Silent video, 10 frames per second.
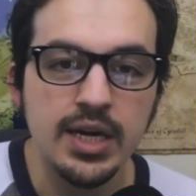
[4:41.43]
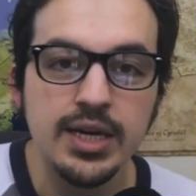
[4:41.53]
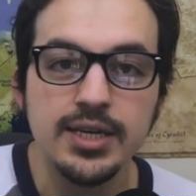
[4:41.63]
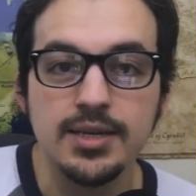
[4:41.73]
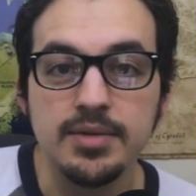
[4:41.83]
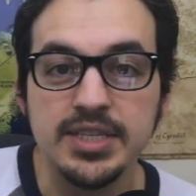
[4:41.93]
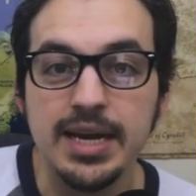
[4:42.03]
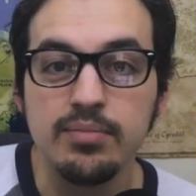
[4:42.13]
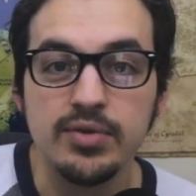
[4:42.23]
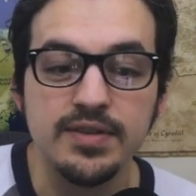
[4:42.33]
Some
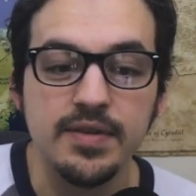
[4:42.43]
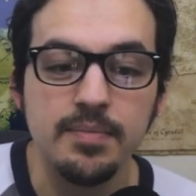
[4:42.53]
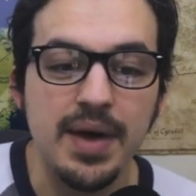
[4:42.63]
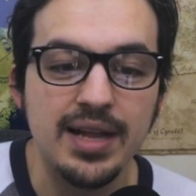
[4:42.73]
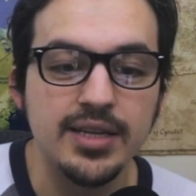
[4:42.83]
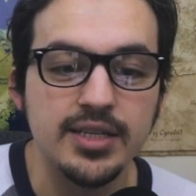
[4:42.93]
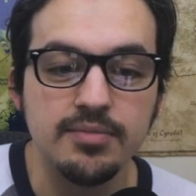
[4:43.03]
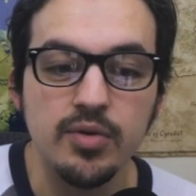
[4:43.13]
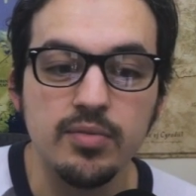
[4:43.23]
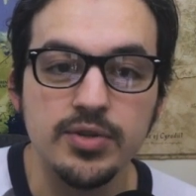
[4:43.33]
examples of the balanced
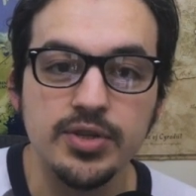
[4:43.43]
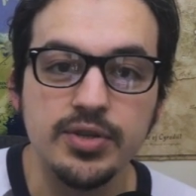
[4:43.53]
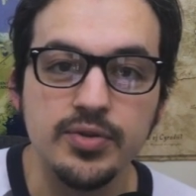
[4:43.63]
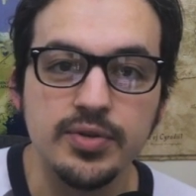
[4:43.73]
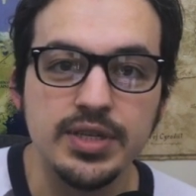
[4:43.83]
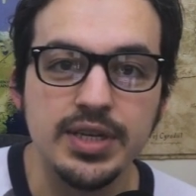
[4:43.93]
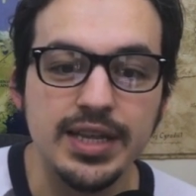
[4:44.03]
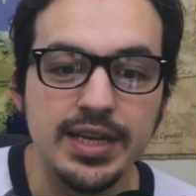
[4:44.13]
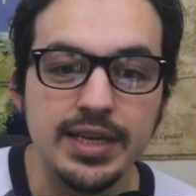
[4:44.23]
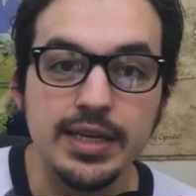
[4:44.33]
mobile suits in
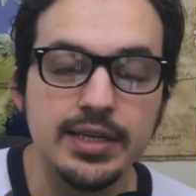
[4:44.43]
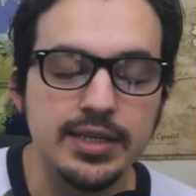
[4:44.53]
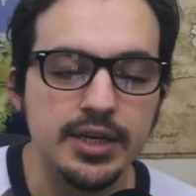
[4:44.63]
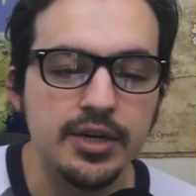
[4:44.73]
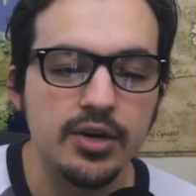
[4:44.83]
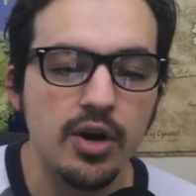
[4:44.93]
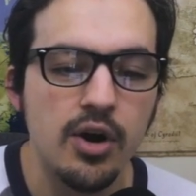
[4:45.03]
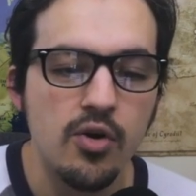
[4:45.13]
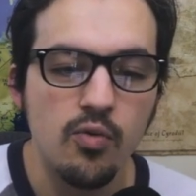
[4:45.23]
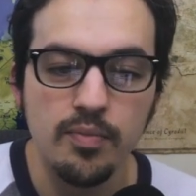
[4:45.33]
the elite tier
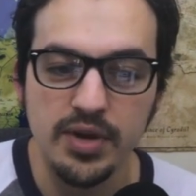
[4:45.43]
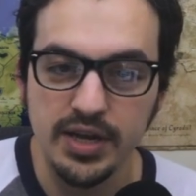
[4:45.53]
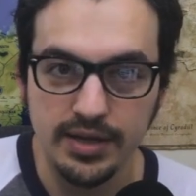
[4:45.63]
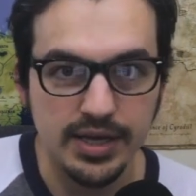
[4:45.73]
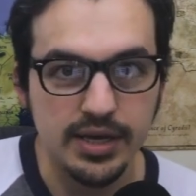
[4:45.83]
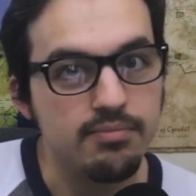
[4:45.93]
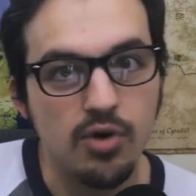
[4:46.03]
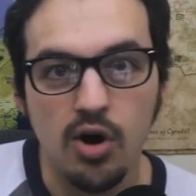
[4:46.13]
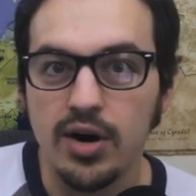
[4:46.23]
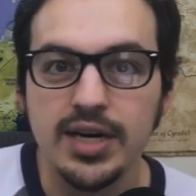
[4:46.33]
would be the
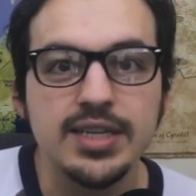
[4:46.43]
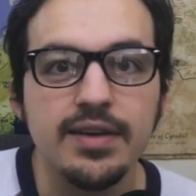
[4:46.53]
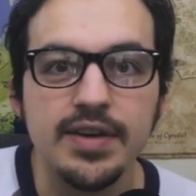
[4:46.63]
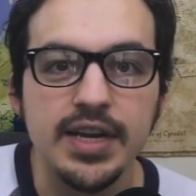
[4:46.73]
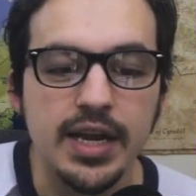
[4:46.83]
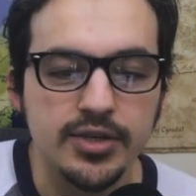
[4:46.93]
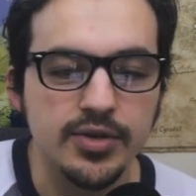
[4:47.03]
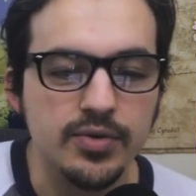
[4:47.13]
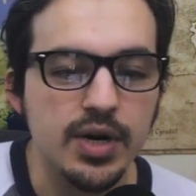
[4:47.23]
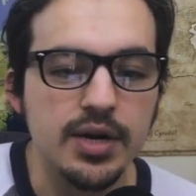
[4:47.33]

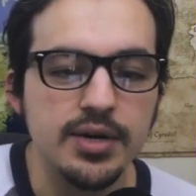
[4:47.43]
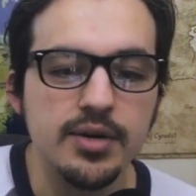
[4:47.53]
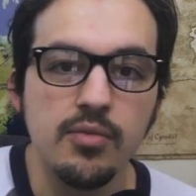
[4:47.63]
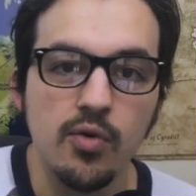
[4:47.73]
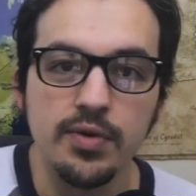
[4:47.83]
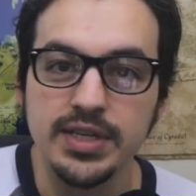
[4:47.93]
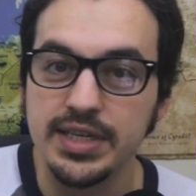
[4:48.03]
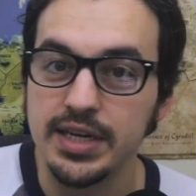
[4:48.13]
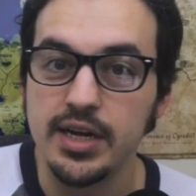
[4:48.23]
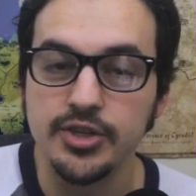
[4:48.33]
RX-78-2 Gundam or the
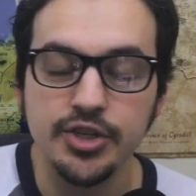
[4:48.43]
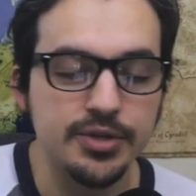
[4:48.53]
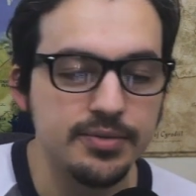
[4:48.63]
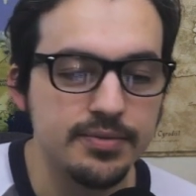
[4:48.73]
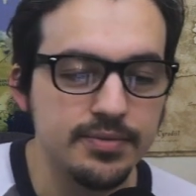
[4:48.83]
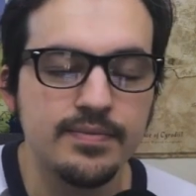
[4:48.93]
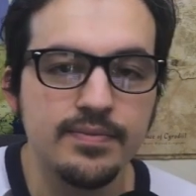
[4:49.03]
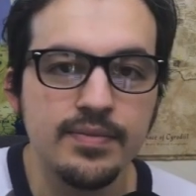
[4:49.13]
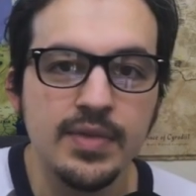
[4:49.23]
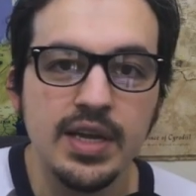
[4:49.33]
Sinanju.
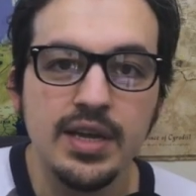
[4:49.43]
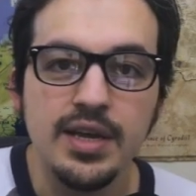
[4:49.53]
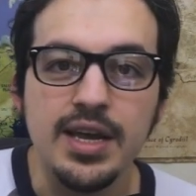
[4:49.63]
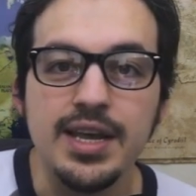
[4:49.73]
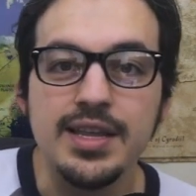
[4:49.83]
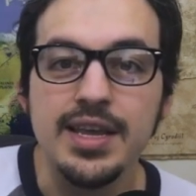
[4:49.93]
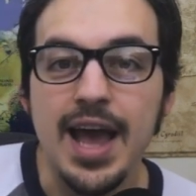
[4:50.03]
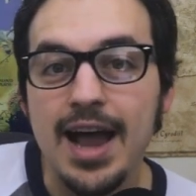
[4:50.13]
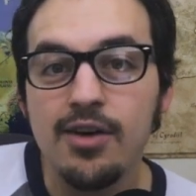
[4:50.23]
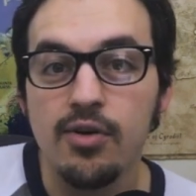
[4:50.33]
In the
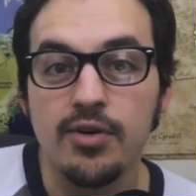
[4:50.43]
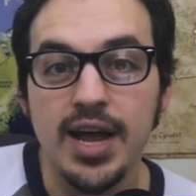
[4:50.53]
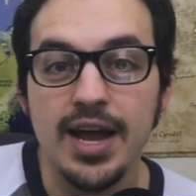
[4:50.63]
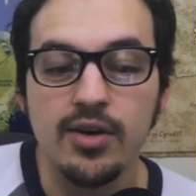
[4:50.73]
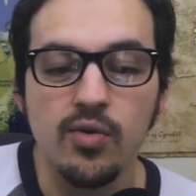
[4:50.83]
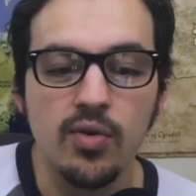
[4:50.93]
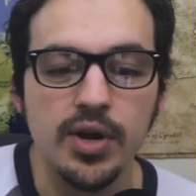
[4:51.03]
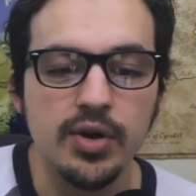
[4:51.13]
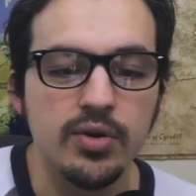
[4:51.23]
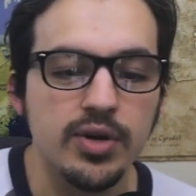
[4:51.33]
aggro category,
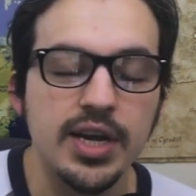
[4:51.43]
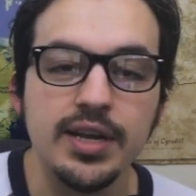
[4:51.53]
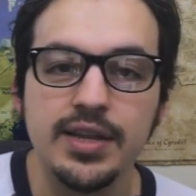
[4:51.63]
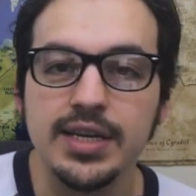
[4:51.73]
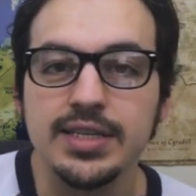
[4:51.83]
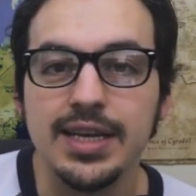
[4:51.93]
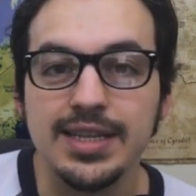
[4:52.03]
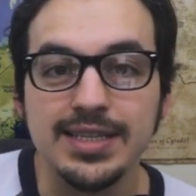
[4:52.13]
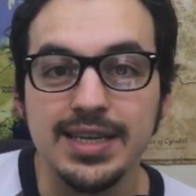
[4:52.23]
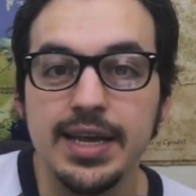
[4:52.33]
you're looking at things like
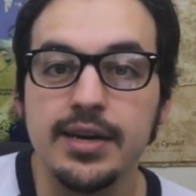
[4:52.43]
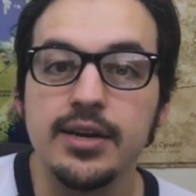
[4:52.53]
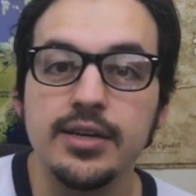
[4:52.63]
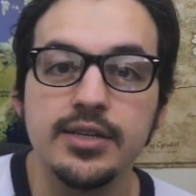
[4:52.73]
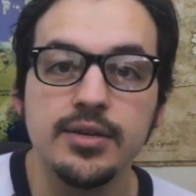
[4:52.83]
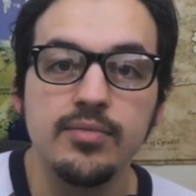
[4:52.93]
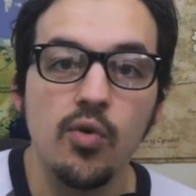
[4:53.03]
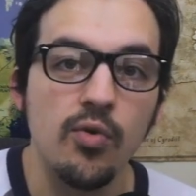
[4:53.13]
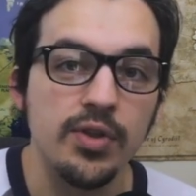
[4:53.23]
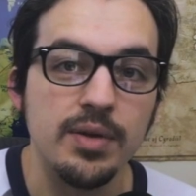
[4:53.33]
the Zeta Gundam
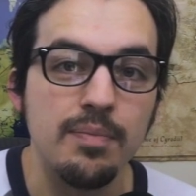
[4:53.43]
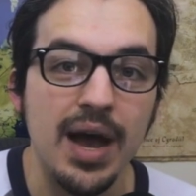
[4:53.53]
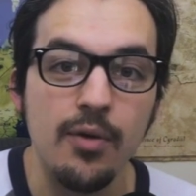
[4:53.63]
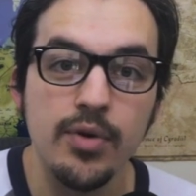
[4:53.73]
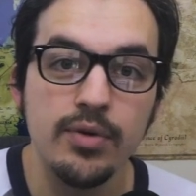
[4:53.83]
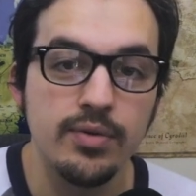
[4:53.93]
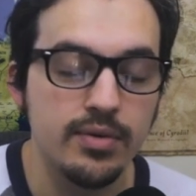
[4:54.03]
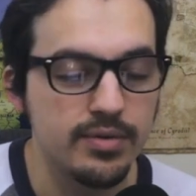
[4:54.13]
or the Bawu.